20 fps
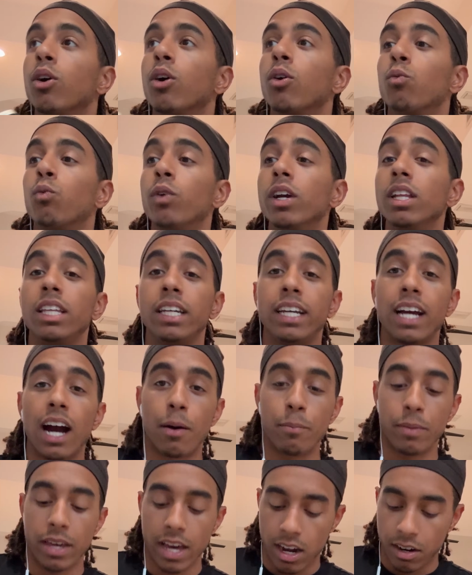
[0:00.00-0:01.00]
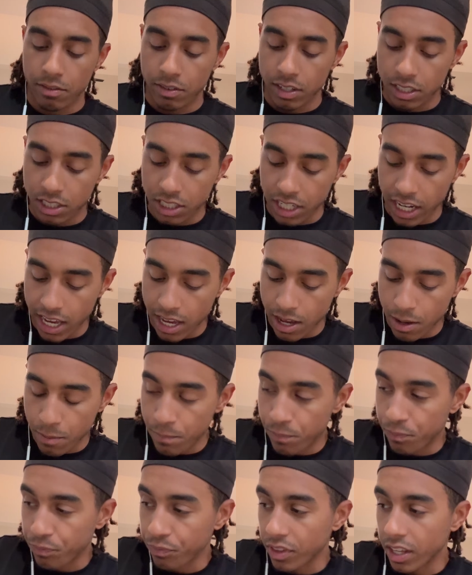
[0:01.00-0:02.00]
really got me out of a
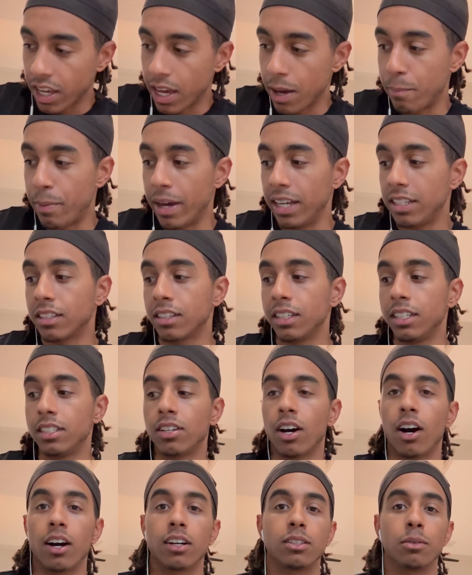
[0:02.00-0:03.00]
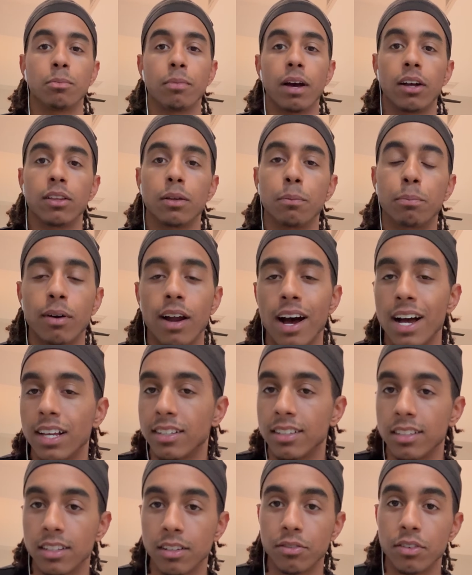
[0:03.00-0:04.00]
jam. It basically talks about the
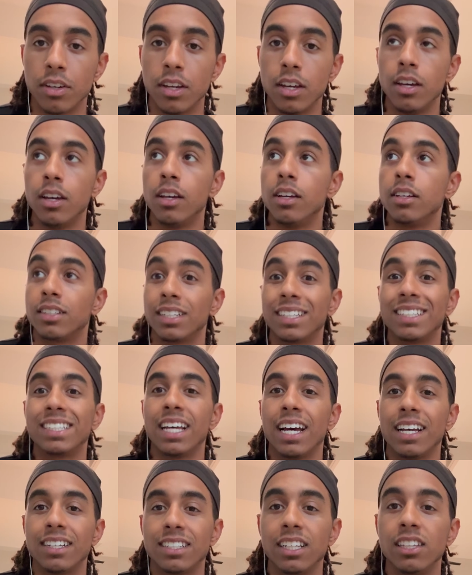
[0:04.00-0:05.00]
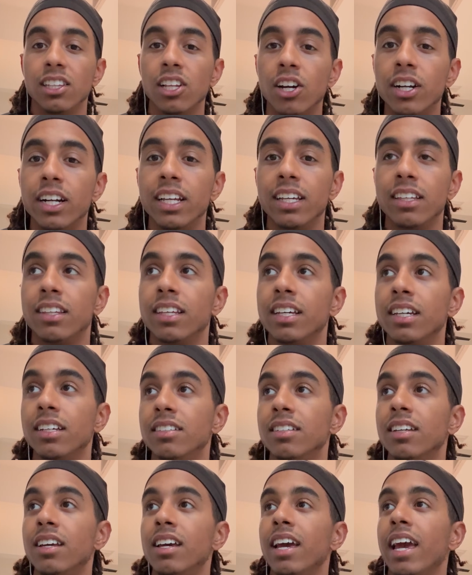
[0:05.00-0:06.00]
process of success and learning things.